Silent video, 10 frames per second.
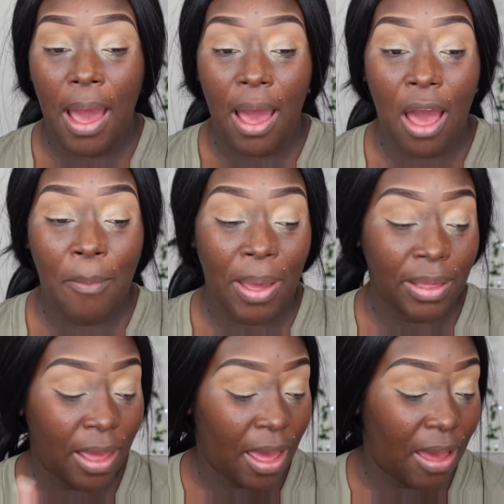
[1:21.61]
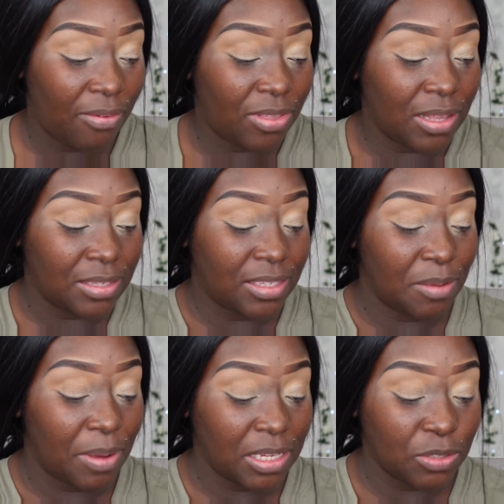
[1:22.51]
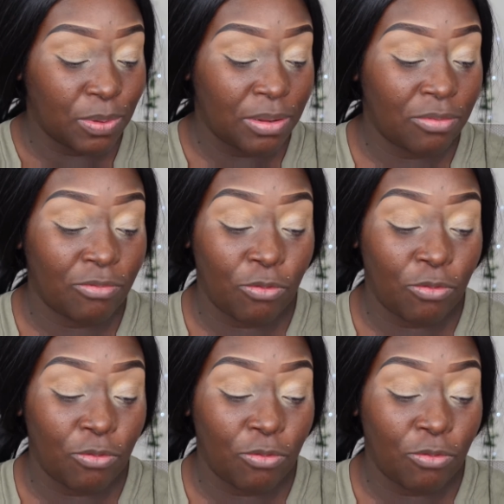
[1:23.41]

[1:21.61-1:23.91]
I have the semi-sweet,